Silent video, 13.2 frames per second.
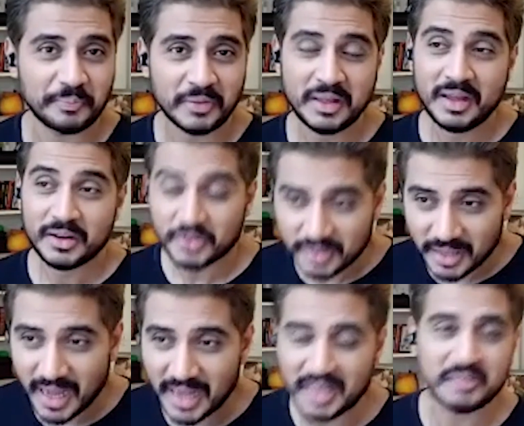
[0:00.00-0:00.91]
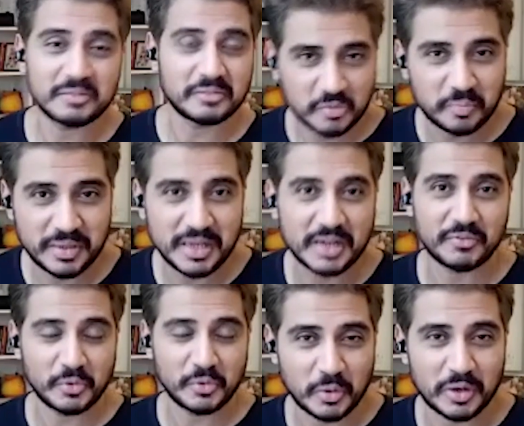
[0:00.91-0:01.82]
Today, I can speak a few
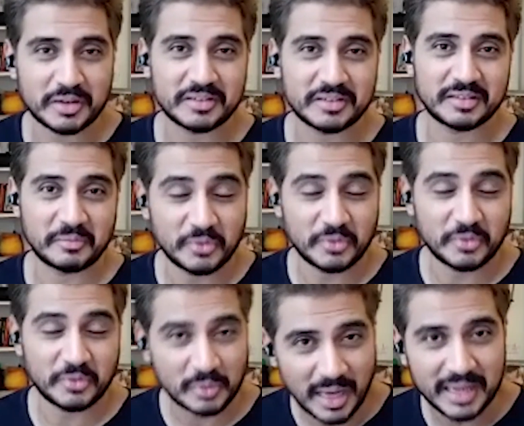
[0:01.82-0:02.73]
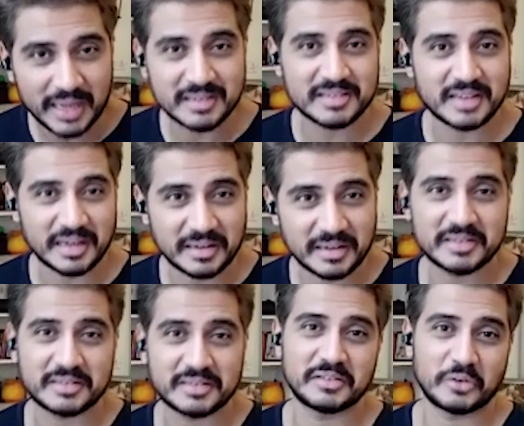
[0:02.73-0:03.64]
words and few lines and
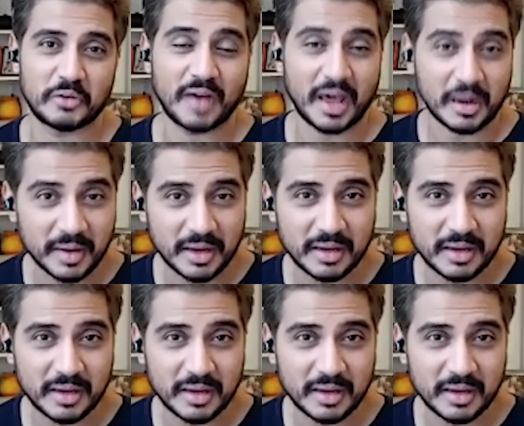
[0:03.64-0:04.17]
sentences of Arabic.